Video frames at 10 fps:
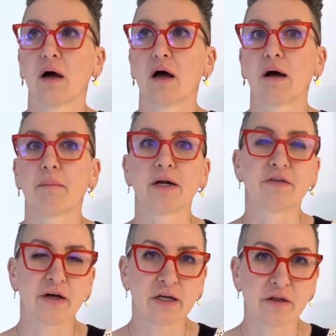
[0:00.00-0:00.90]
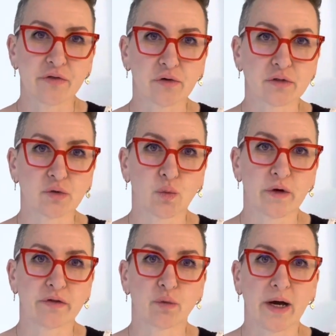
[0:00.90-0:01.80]
But then I thought,
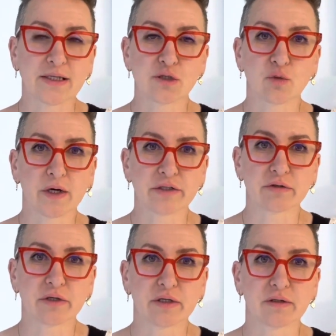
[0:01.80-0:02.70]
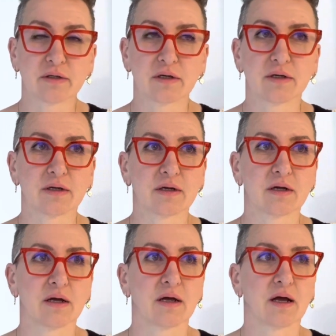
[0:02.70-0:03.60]
with white sweater
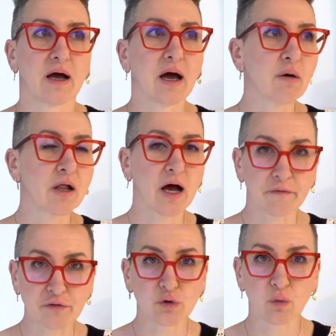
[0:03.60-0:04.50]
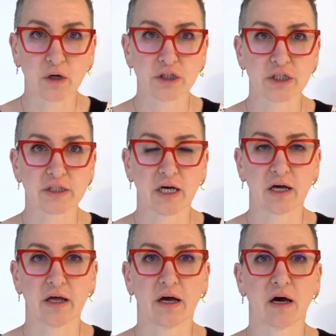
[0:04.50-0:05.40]
I will have to wash it
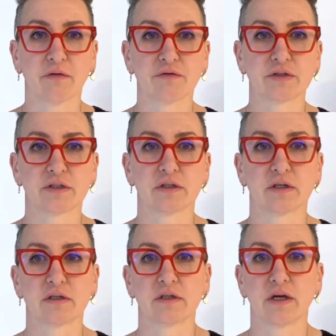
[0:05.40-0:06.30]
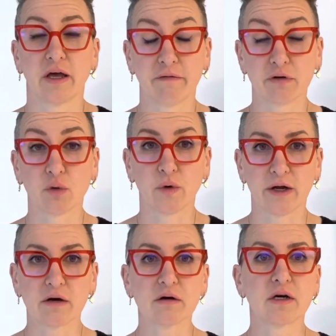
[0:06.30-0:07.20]
after everywhere,